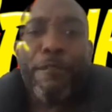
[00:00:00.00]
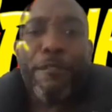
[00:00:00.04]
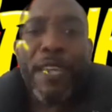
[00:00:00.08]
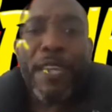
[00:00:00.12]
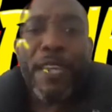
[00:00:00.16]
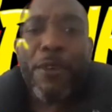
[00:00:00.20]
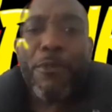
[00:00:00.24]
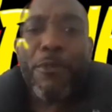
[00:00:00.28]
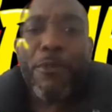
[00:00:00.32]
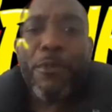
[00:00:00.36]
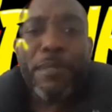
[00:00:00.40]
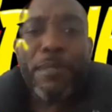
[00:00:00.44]
You
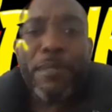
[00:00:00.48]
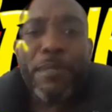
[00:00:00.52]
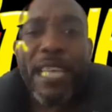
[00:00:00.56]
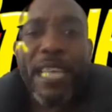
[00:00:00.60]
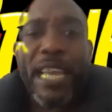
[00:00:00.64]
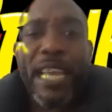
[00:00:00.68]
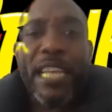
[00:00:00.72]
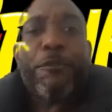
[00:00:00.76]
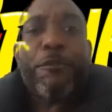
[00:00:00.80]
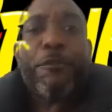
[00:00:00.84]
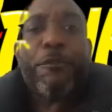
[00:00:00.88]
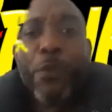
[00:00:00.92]
get what I'm
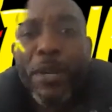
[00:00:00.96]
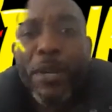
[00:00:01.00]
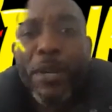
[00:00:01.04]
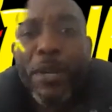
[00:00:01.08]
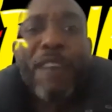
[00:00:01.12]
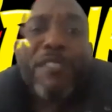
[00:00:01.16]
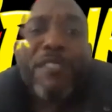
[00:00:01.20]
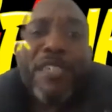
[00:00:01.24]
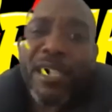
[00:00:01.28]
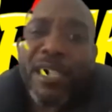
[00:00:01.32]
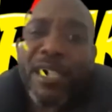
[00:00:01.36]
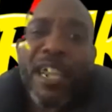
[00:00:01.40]
saying? If you want to
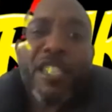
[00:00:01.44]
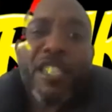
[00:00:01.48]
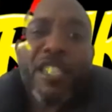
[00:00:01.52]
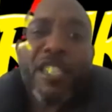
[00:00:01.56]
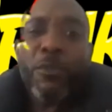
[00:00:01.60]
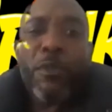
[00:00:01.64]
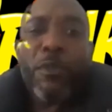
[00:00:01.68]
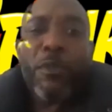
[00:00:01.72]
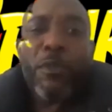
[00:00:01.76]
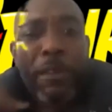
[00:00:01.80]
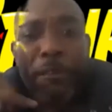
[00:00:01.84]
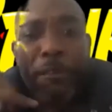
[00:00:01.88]
have a
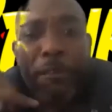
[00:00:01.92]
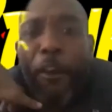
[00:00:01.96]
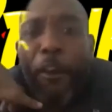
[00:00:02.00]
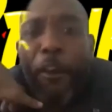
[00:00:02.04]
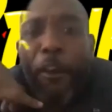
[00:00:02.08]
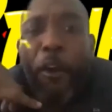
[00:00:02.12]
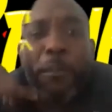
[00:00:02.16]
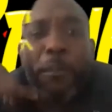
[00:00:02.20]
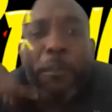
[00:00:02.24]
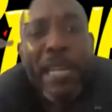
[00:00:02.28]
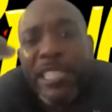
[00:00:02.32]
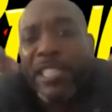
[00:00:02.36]
discussion with me,
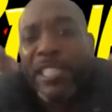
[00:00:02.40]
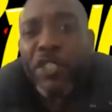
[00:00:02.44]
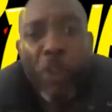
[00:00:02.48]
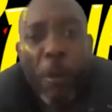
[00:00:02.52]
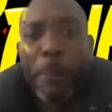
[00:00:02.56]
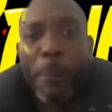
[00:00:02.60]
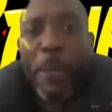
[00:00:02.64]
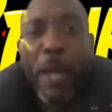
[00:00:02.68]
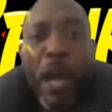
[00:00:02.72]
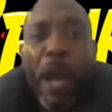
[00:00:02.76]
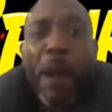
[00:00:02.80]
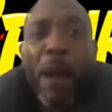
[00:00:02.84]
phone me, let's
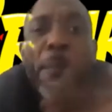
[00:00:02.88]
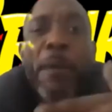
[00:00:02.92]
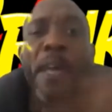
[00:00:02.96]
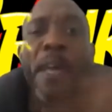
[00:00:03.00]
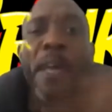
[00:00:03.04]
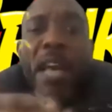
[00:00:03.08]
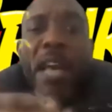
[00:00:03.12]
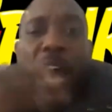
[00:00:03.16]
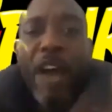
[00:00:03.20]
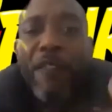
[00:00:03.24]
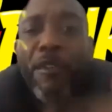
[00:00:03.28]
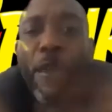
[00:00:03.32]
chop it up,
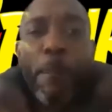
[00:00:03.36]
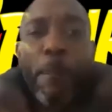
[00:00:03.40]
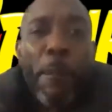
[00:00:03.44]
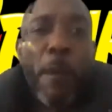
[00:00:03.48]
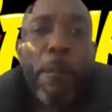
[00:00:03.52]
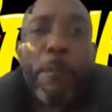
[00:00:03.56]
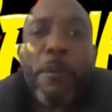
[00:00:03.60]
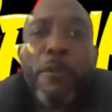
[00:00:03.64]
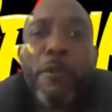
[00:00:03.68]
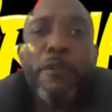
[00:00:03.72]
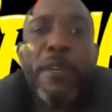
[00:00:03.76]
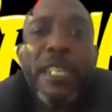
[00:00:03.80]
have a
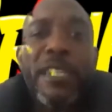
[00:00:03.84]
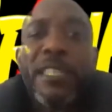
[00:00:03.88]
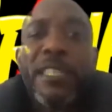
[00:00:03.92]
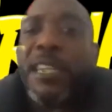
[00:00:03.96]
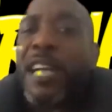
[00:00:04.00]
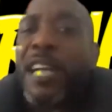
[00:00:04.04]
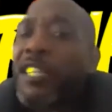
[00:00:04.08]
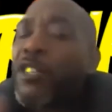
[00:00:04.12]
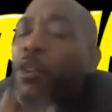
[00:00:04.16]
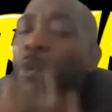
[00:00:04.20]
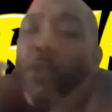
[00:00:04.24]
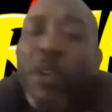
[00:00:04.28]
proper
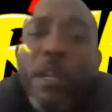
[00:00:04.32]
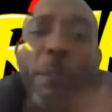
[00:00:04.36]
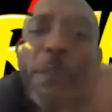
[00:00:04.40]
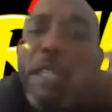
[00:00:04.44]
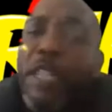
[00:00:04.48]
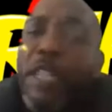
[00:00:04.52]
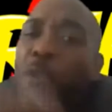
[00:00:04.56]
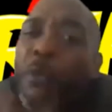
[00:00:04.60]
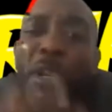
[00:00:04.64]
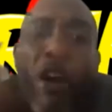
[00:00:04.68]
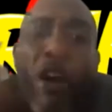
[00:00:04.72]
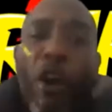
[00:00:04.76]
reason. I don't want to be
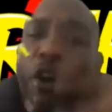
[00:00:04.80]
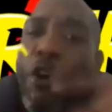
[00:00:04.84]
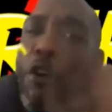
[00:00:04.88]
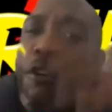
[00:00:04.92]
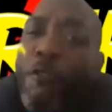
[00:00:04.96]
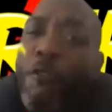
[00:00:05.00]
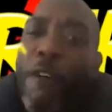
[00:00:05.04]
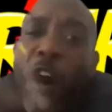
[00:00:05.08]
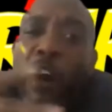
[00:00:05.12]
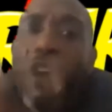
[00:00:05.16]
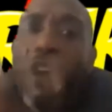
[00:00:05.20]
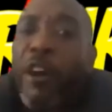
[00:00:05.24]
doing it
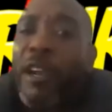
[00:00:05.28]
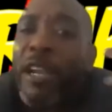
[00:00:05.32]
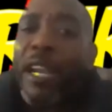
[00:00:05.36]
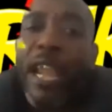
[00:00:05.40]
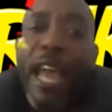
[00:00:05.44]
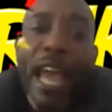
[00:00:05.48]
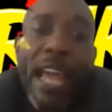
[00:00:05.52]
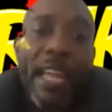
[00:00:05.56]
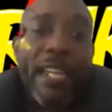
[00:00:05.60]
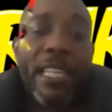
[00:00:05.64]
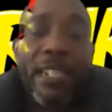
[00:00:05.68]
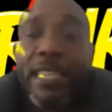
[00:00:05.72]
over
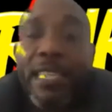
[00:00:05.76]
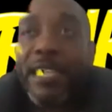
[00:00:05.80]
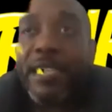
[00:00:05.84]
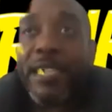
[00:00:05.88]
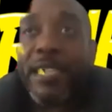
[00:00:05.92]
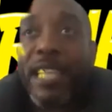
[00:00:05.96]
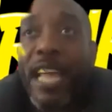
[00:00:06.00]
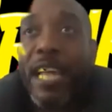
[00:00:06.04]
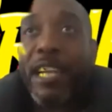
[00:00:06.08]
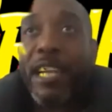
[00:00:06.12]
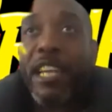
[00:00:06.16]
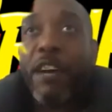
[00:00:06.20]
online and this,
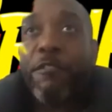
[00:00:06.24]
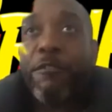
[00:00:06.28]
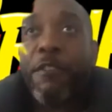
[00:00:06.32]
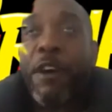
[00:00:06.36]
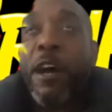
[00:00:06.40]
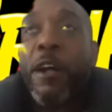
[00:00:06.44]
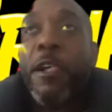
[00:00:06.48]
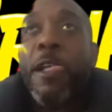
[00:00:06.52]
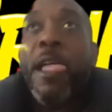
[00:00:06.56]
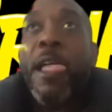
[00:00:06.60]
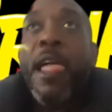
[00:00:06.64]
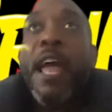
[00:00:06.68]
that, the other.
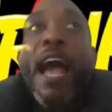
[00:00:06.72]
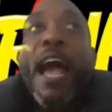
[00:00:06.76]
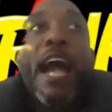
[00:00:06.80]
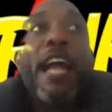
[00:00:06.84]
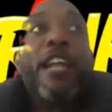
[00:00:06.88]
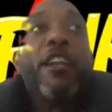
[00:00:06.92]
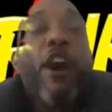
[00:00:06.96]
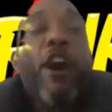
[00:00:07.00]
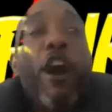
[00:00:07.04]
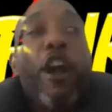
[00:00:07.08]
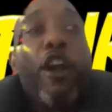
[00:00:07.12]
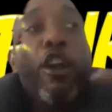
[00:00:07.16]

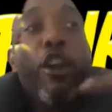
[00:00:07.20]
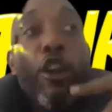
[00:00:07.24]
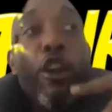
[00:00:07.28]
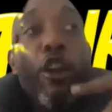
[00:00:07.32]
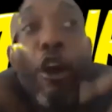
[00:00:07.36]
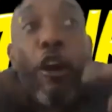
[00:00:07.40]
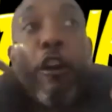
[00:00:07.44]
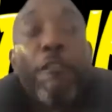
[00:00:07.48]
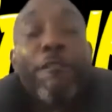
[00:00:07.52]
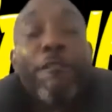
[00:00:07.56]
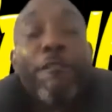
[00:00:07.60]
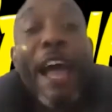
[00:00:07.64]
And a
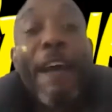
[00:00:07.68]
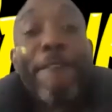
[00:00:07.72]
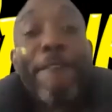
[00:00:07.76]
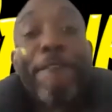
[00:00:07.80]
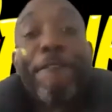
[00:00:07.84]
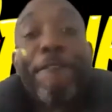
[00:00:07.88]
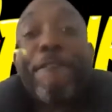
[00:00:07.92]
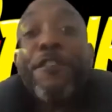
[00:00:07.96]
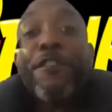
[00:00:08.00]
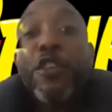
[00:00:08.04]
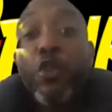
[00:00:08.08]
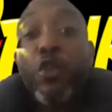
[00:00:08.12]
lot of that
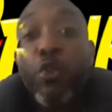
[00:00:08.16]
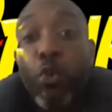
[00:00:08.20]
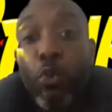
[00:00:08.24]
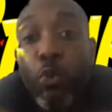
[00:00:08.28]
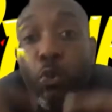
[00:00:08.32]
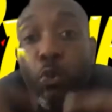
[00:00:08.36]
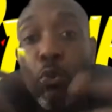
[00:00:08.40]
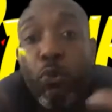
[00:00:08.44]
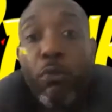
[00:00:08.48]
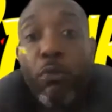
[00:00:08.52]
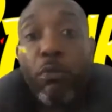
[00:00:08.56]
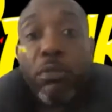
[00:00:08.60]

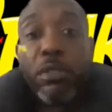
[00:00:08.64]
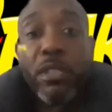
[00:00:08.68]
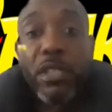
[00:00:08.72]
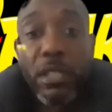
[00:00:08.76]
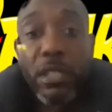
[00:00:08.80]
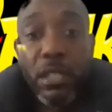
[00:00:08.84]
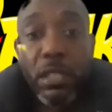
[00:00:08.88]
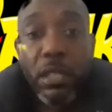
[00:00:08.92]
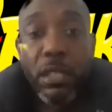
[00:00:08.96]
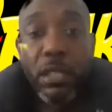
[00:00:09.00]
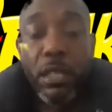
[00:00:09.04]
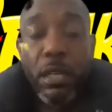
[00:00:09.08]

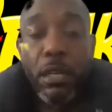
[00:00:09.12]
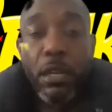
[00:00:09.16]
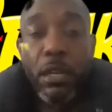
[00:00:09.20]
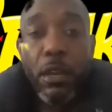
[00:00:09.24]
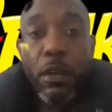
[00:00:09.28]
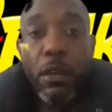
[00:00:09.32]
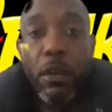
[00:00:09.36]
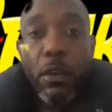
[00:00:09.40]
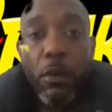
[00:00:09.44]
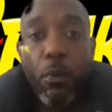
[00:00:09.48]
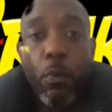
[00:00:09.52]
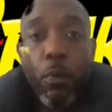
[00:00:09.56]
fuels
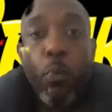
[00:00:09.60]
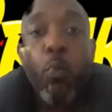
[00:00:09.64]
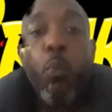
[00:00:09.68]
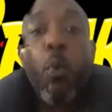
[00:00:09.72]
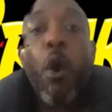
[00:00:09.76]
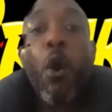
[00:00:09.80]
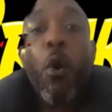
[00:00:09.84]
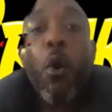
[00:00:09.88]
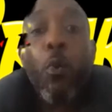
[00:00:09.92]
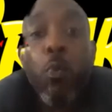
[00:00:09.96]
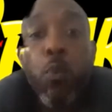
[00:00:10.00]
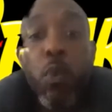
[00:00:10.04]

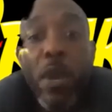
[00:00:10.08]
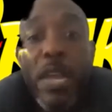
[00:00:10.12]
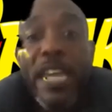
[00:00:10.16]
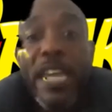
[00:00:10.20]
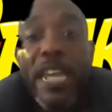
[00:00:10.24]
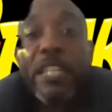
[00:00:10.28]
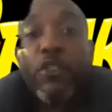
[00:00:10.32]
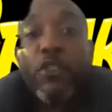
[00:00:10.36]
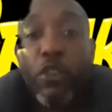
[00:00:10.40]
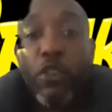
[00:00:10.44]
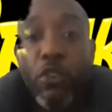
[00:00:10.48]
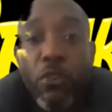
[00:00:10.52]
what
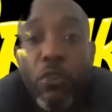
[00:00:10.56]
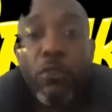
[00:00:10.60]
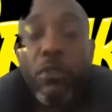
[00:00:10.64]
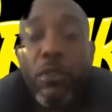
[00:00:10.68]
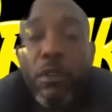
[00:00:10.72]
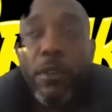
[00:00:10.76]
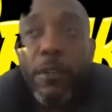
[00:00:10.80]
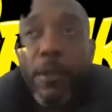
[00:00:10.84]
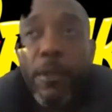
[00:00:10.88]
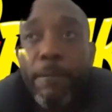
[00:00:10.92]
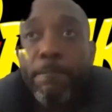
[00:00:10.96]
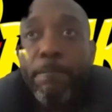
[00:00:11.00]
we do.
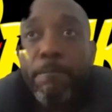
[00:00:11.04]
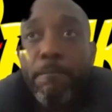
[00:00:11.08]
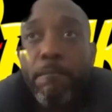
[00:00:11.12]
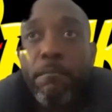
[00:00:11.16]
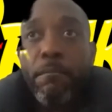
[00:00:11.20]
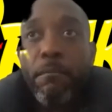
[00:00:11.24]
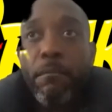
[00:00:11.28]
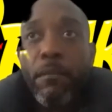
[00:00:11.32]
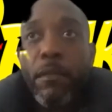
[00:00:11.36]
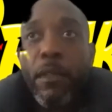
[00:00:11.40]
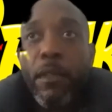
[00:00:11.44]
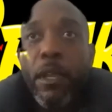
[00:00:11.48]

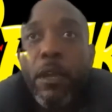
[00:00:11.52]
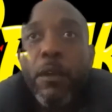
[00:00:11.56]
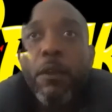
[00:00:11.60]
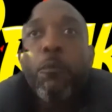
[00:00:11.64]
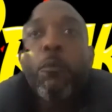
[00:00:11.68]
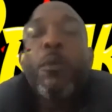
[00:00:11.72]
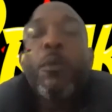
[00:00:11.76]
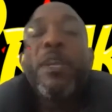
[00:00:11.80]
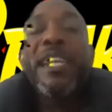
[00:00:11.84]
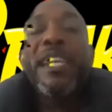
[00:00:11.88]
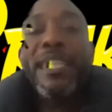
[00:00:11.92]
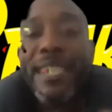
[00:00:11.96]

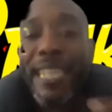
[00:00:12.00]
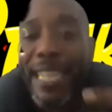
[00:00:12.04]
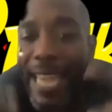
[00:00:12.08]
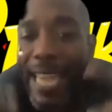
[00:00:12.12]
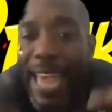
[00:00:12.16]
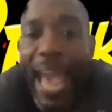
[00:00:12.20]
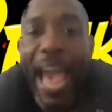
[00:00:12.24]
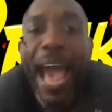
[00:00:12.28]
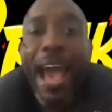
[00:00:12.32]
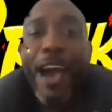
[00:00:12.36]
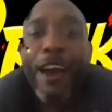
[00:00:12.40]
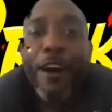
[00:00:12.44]
We need to
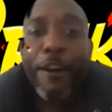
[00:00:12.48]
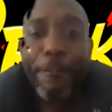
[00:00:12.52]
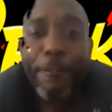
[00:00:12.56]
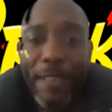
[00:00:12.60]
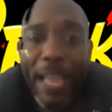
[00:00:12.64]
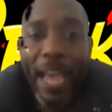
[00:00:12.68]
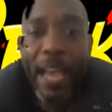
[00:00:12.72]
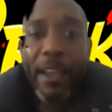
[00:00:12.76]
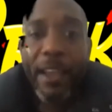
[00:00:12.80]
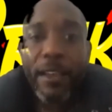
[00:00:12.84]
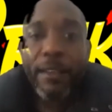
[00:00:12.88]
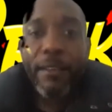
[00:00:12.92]
get out of
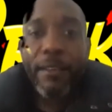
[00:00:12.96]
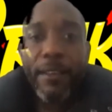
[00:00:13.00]
that.